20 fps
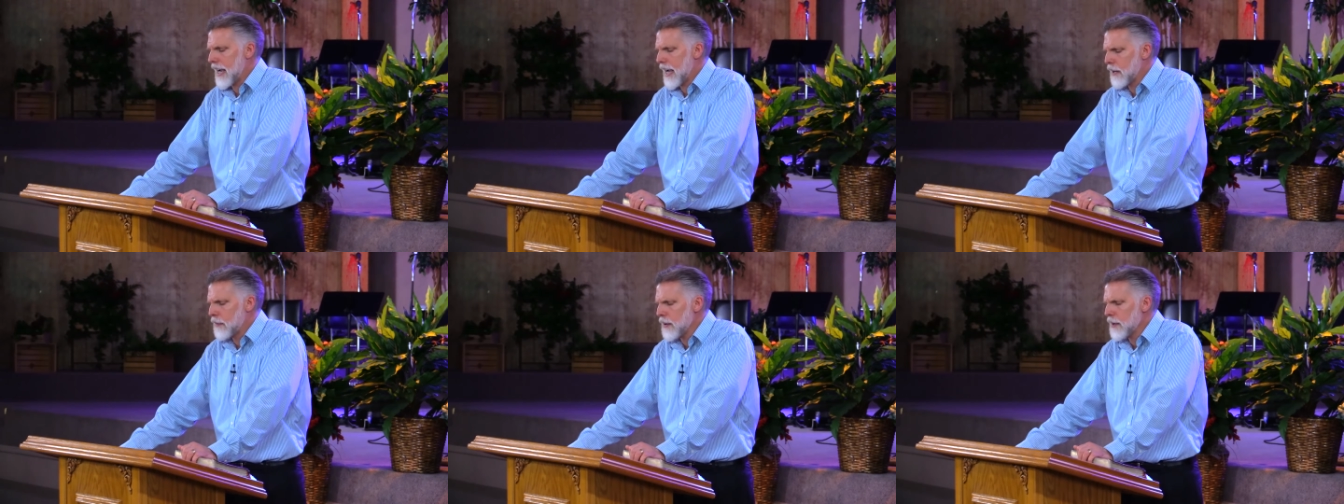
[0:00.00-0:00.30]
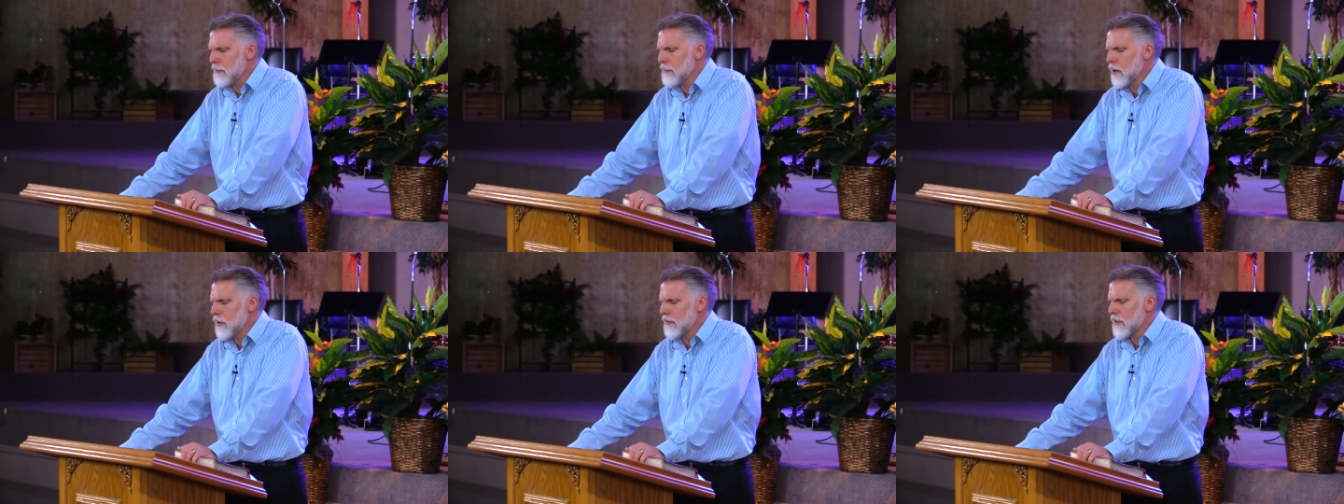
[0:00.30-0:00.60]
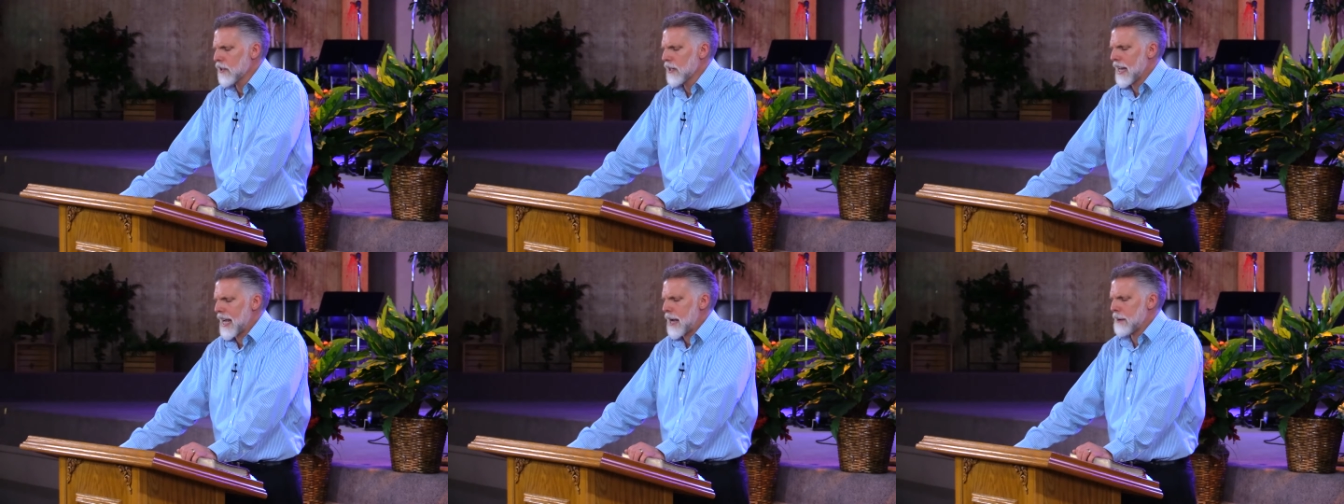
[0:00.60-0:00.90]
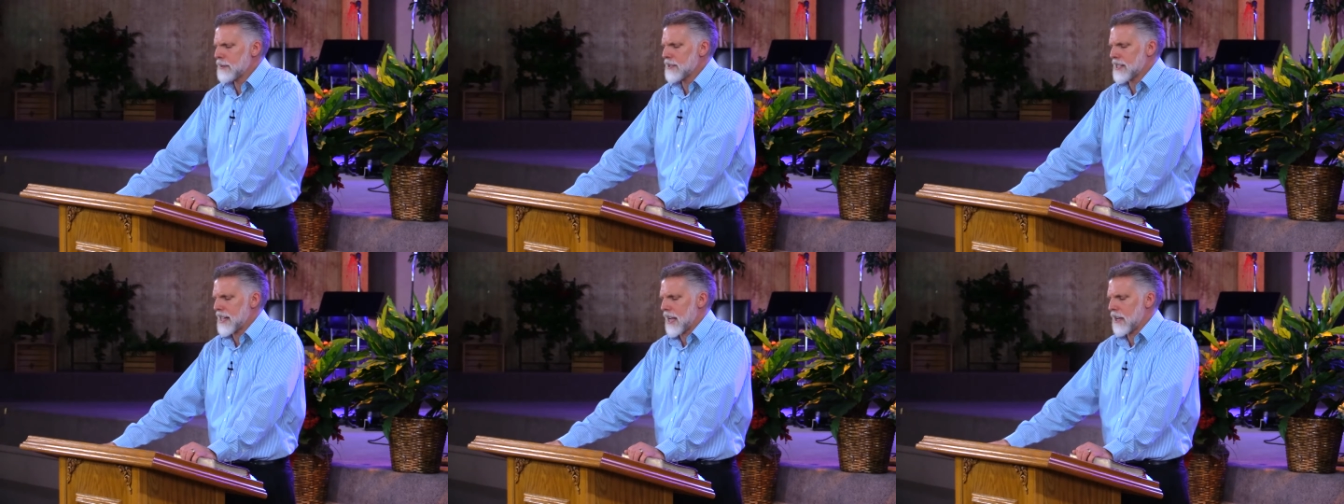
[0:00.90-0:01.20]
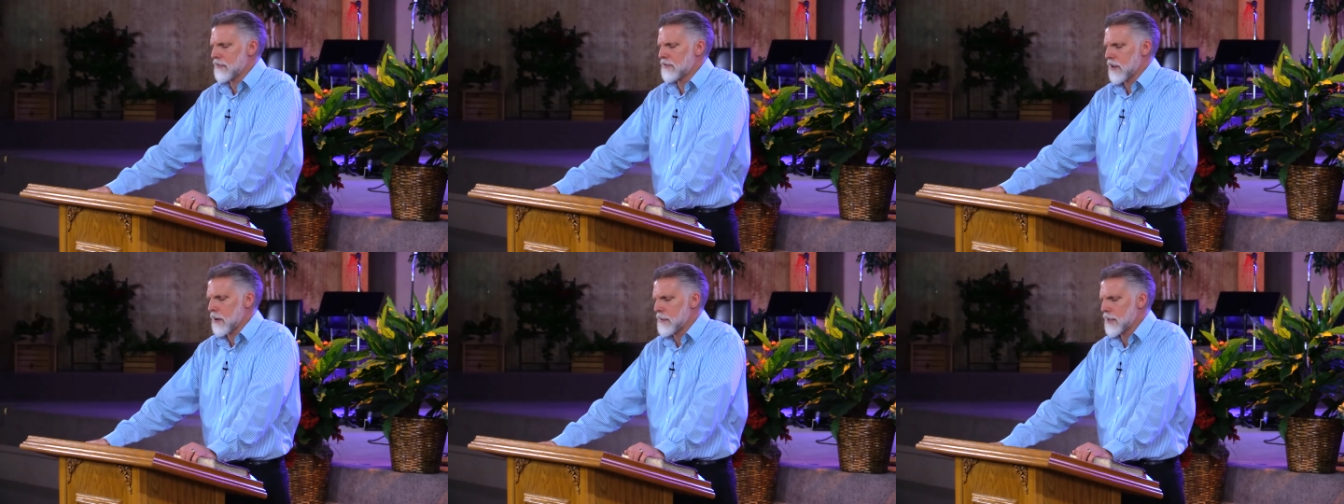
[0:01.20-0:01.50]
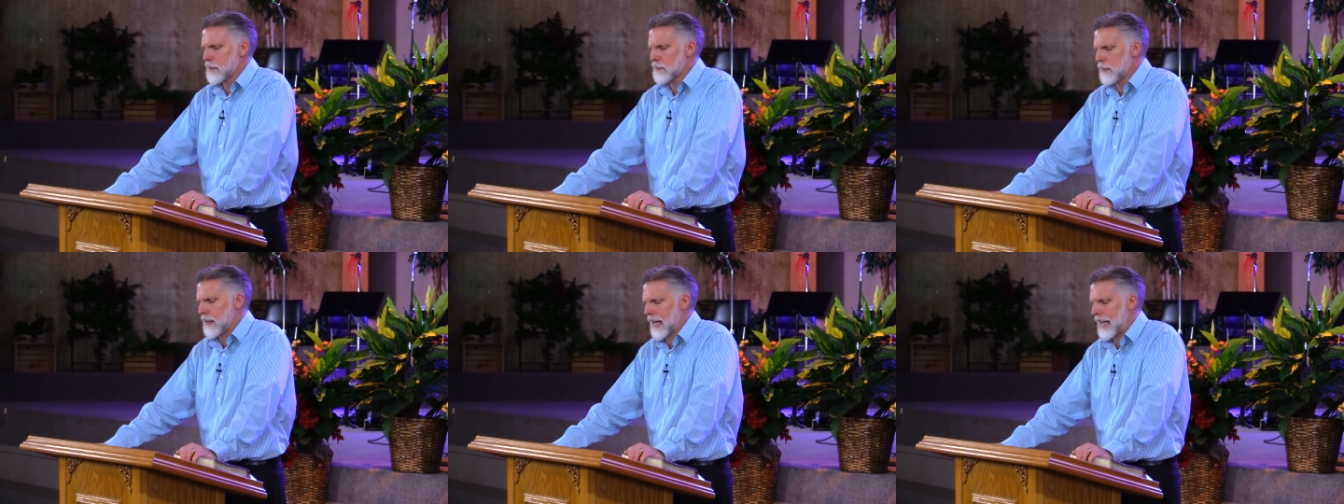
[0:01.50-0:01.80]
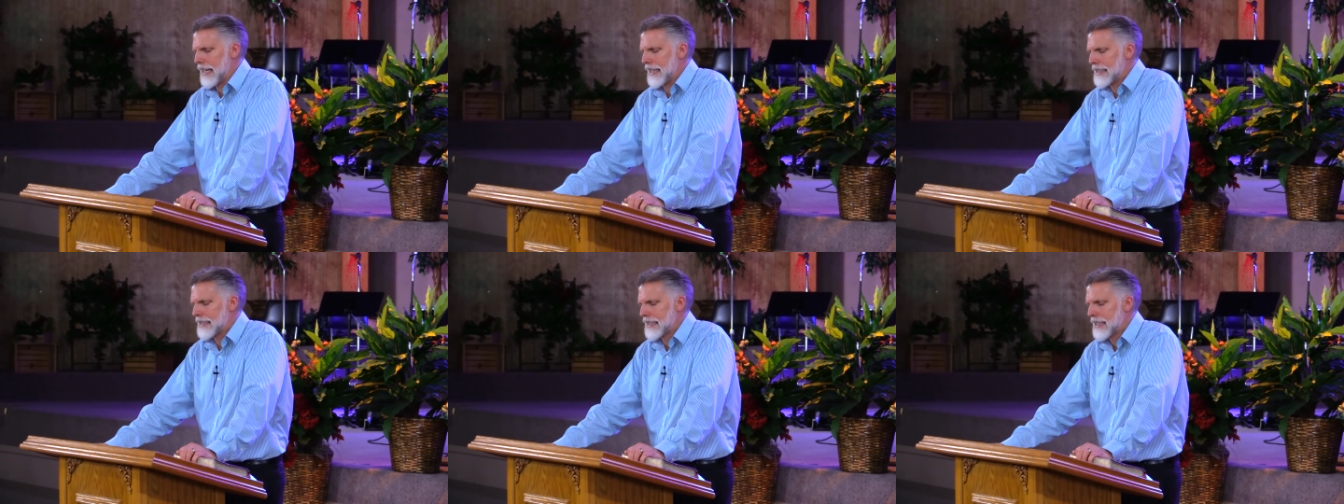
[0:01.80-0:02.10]
and remove your lampstand from its
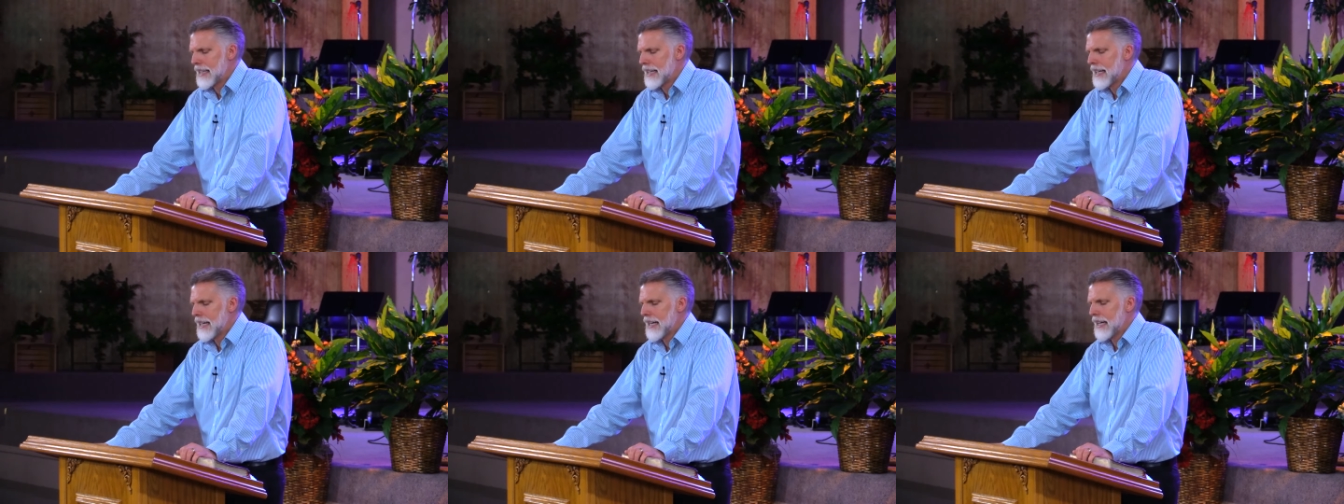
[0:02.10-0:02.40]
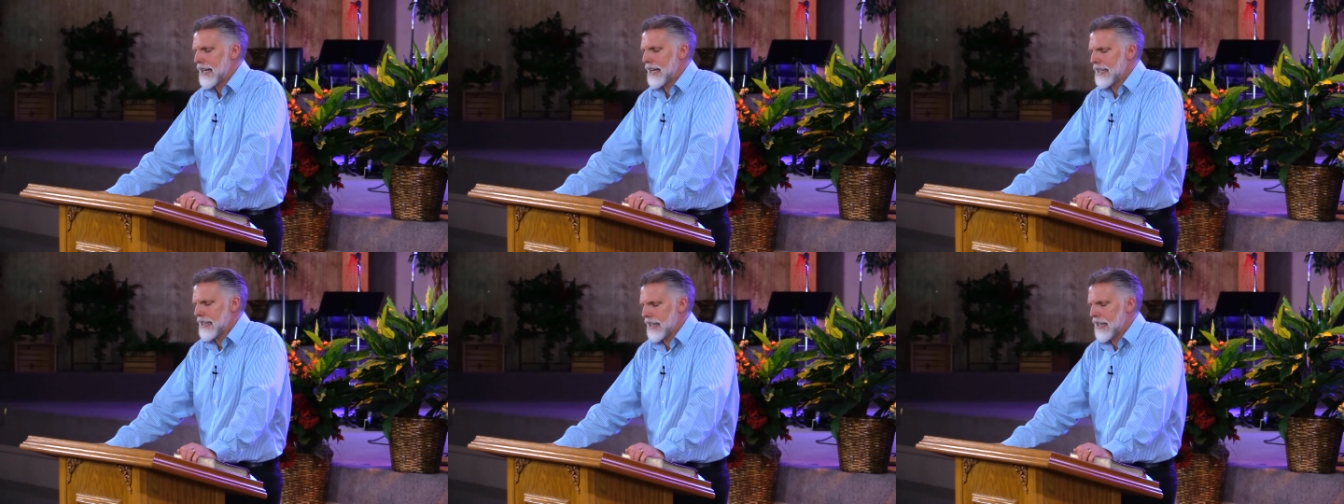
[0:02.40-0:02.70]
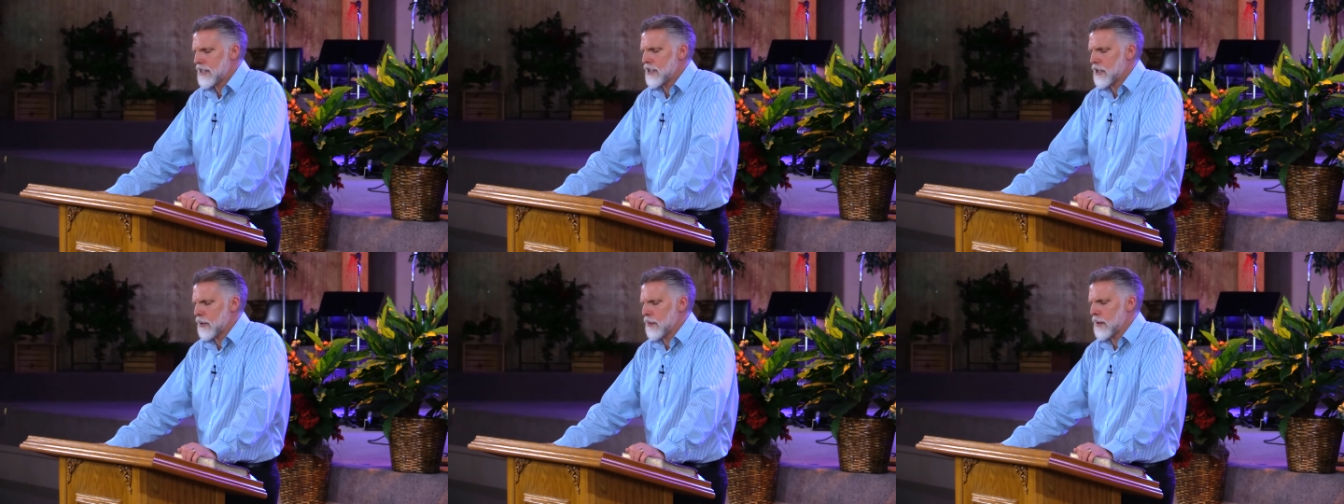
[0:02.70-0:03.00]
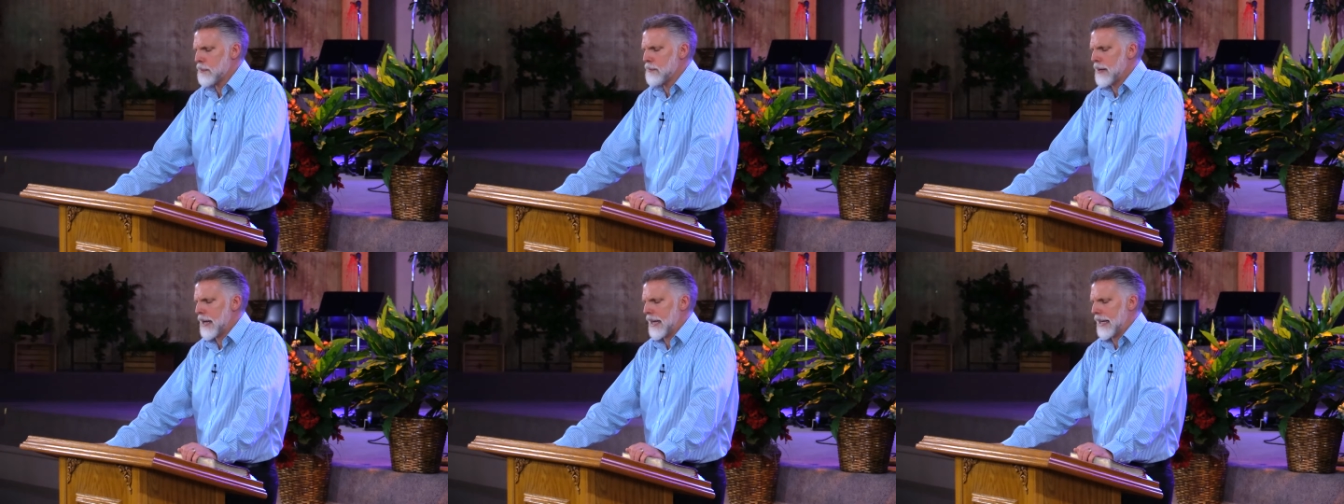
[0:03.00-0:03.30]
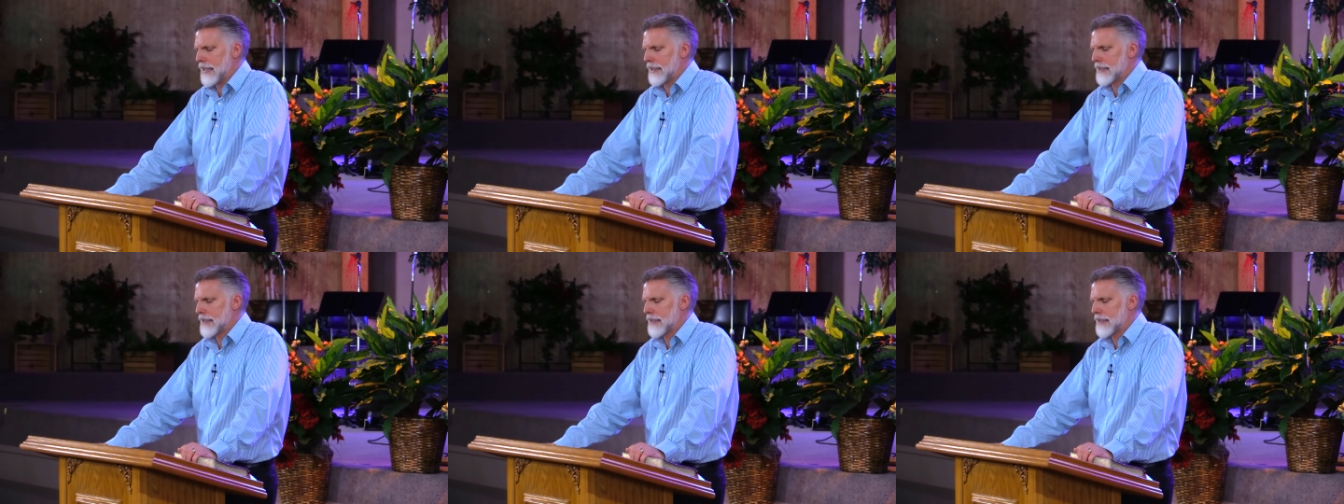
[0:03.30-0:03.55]
place unless you repent.